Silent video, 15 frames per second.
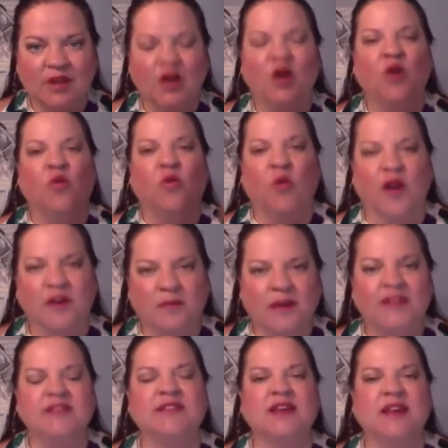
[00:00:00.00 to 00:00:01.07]
What am I
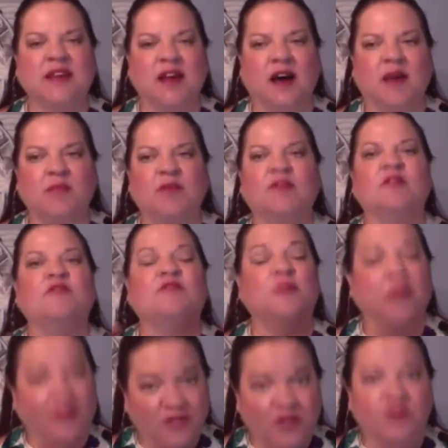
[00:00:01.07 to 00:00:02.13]
setting up for
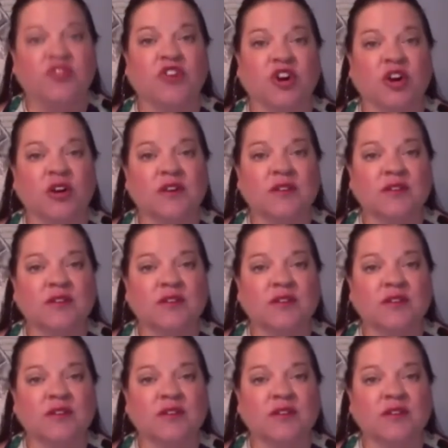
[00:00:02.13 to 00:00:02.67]
my future?